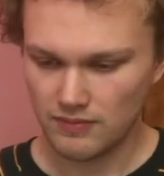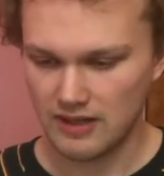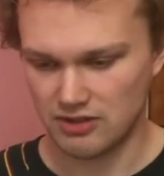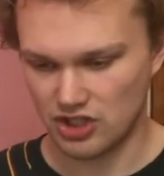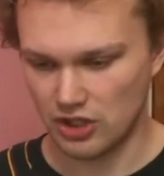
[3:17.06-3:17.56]

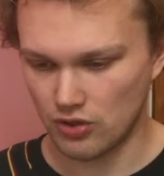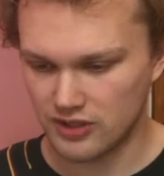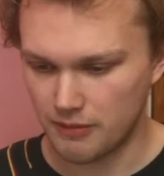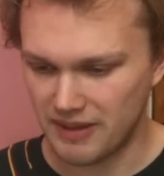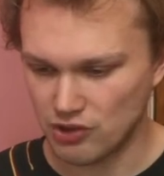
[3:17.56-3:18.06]
And she locked
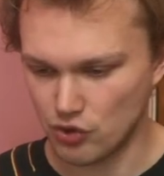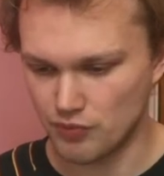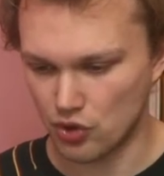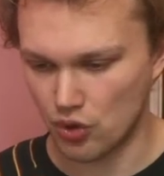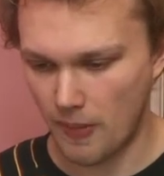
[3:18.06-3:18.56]
her bedroom
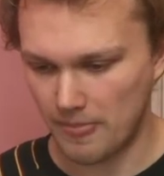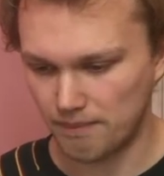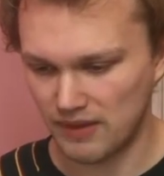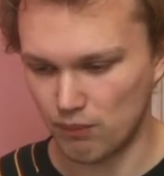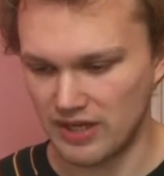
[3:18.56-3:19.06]
door
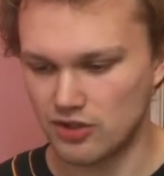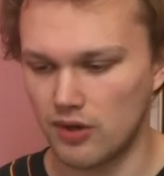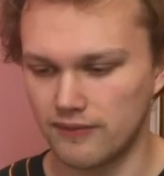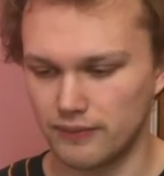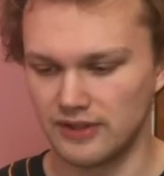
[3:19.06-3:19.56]
and went
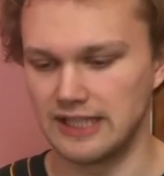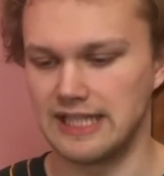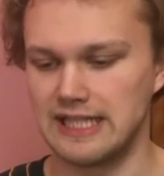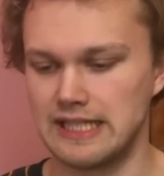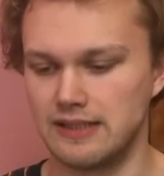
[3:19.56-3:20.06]
off with the
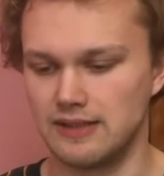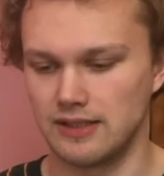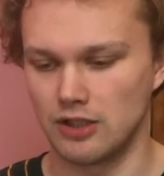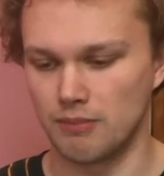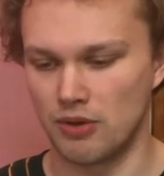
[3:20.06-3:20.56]
key
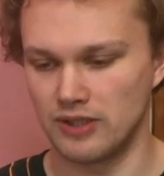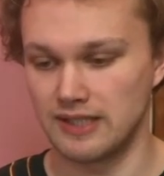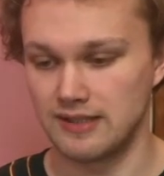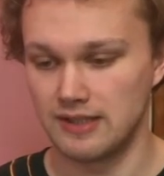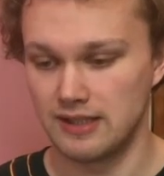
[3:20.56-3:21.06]
in her
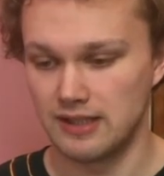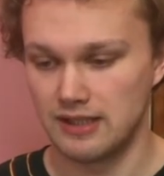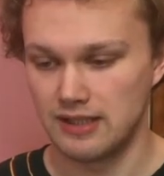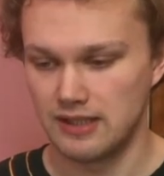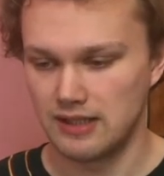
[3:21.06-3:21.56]
pocket.
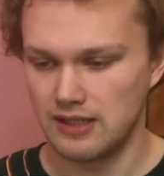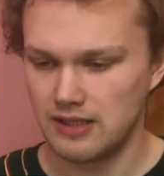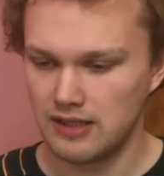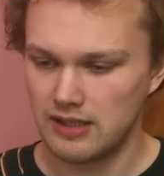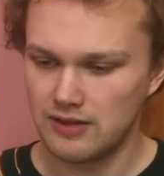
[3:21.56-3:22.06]

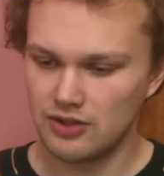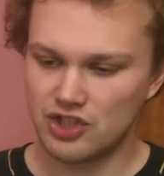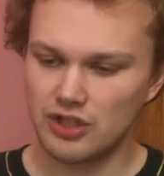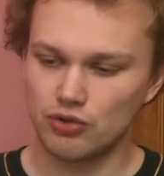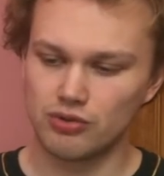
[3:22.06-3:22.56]
The
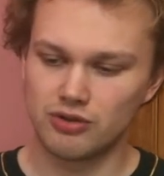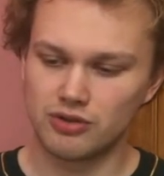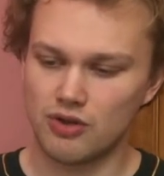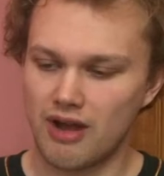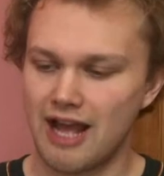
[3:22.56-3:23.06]
children
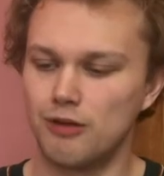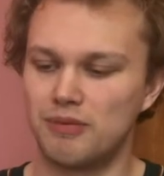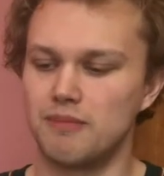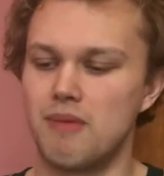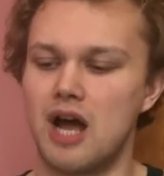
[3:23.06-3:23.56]
could not help
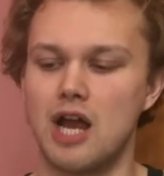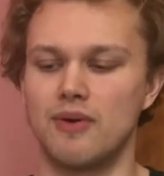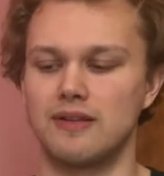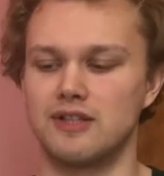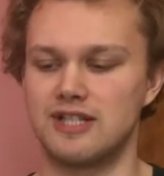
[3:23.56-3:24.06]

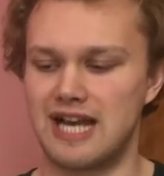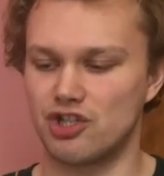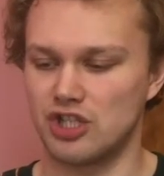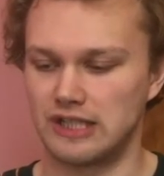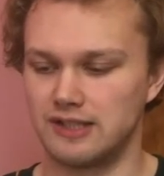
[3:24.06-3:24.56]
admiring the
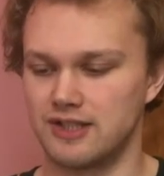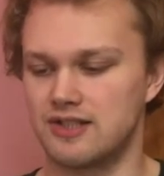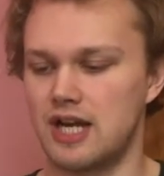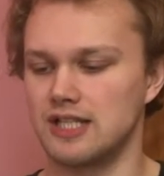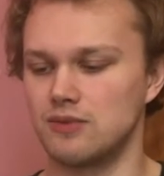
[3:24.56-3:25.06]
dashing and
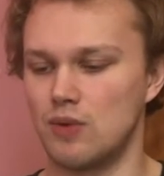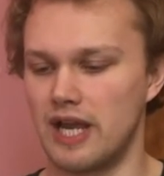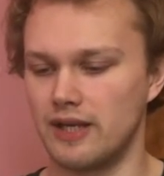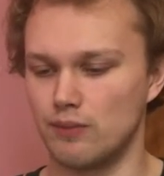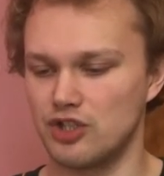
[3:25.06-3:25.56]
decided
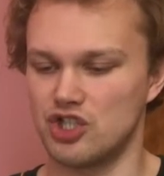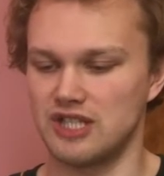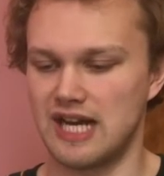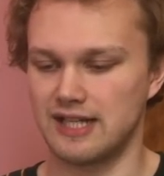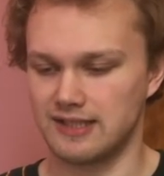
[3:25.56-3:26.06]
way in which
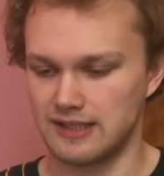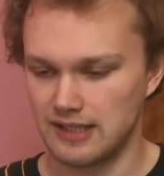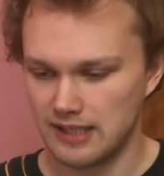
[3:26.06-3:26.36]
she'd acted.